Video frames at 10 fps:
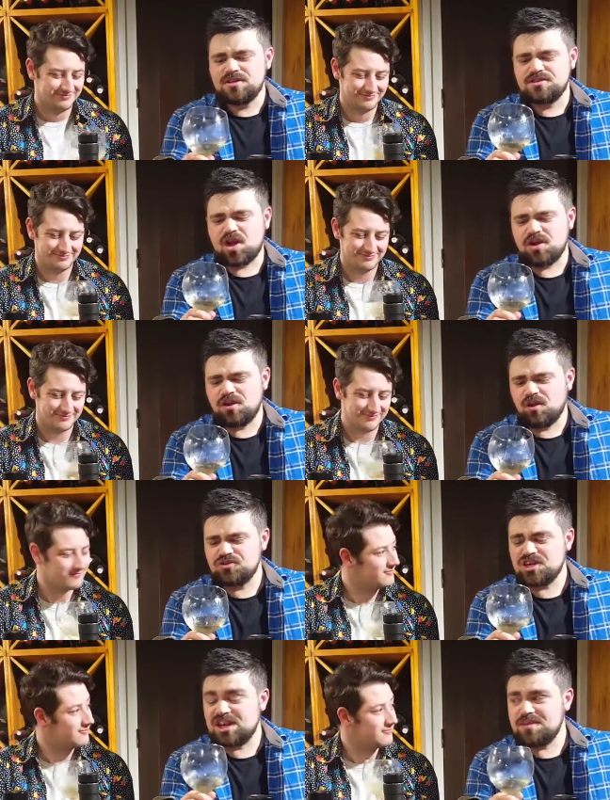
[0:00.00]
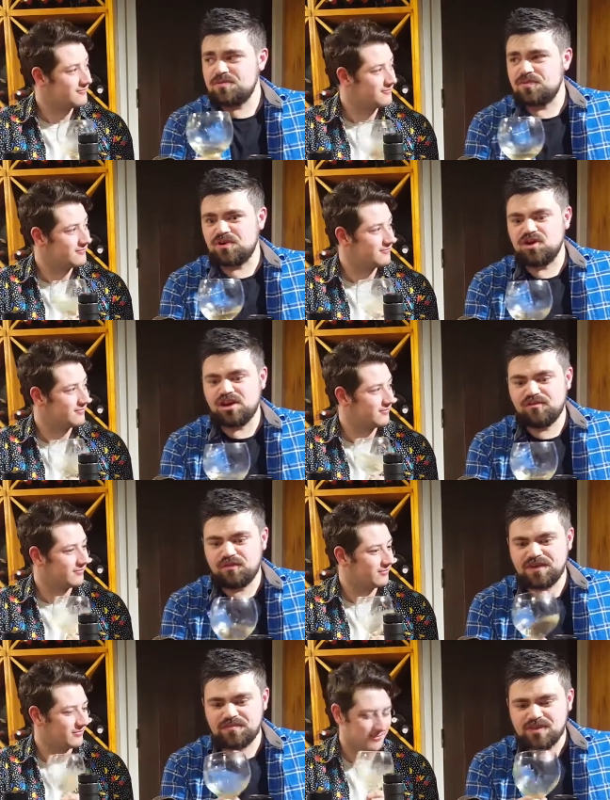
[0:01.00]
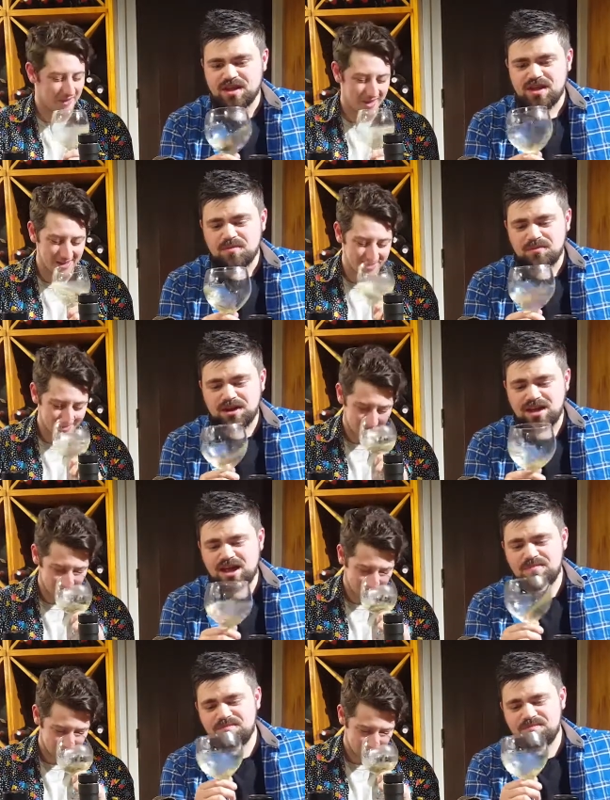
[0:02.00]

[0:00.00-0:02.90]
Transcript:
Speaker 1: psychologically through the colour of it, but it,